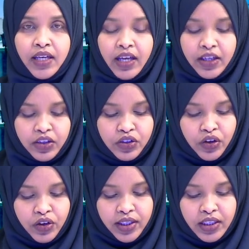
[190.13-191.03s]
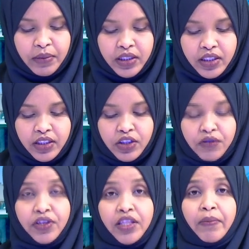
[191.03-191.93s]
And concerning the meetings of
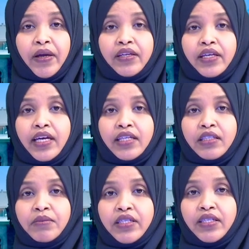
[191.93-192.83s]
the independent candidate Mr.